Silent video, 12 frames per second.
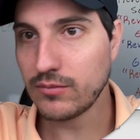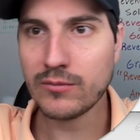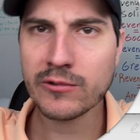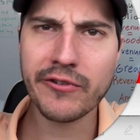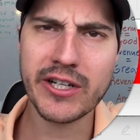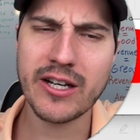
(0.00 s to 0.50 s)

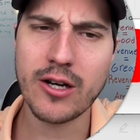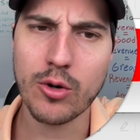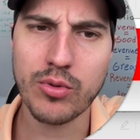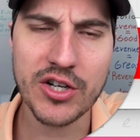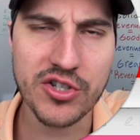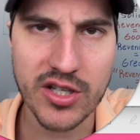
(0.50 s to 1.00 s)
If you didn't know,
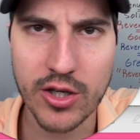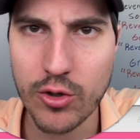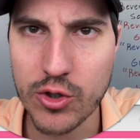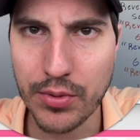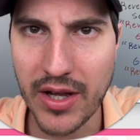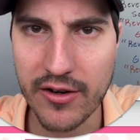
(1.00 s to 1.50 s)
Russia's a
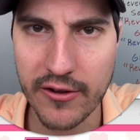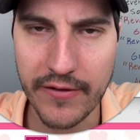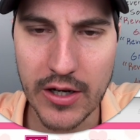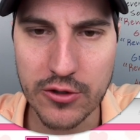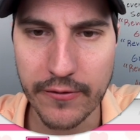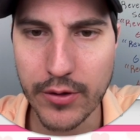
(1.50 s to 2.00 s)
huge player in the
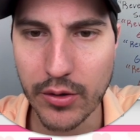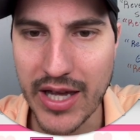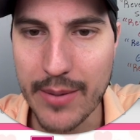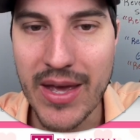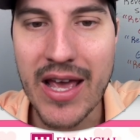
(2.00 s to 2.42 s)
fossil fuel game.